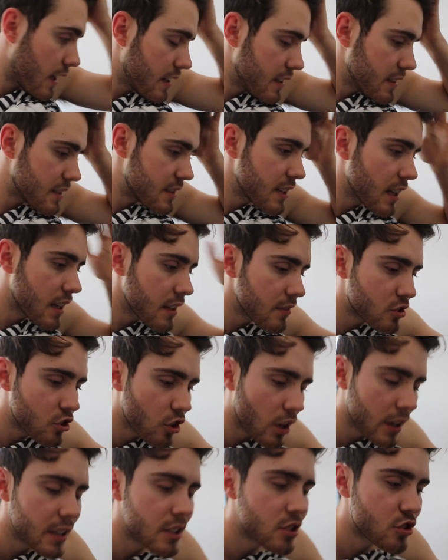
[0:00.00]
and instead of
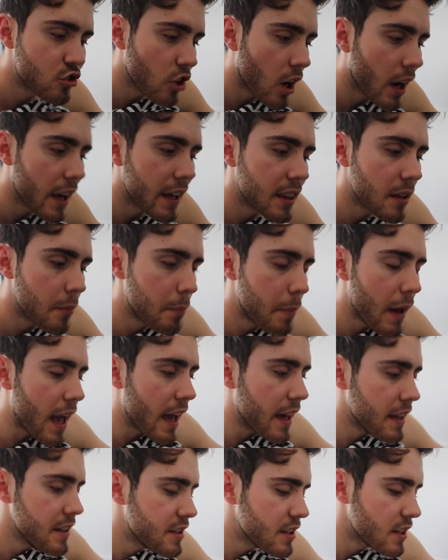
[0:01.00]
trying to dry the
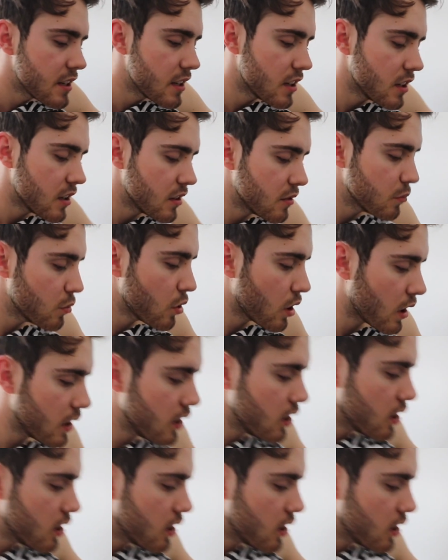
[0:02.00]
bed, what it